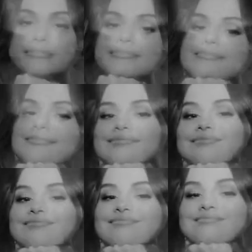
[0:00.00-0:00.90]
Lose You to Love
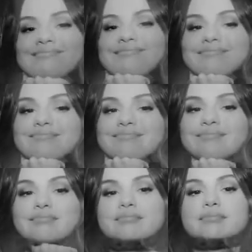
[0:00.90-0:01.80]
Me, I think it
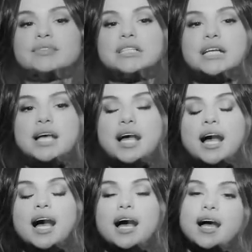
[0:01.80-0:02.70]
threw
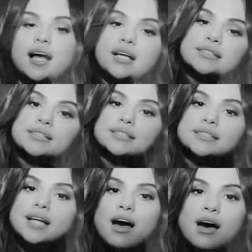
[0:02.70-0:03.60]
everyone off
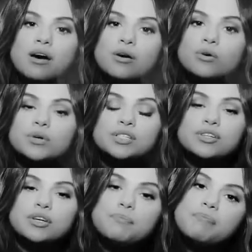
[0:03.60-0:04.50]
because
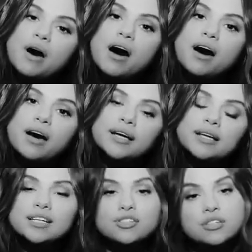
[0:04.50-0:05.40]
you didn't follow the
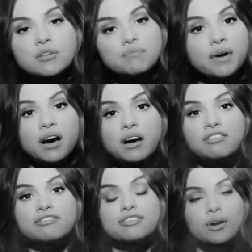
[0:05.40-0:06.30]
rules at all with its
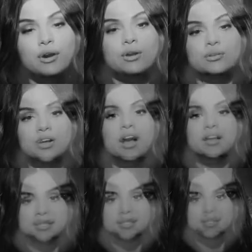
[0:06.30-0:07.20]
release. Number one, you released it
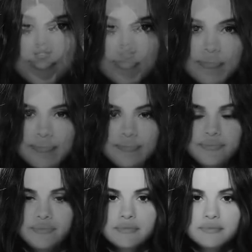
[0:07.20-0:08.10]
on Wednesday,
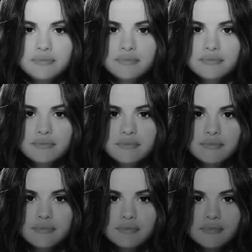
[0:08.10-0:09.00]
so it only had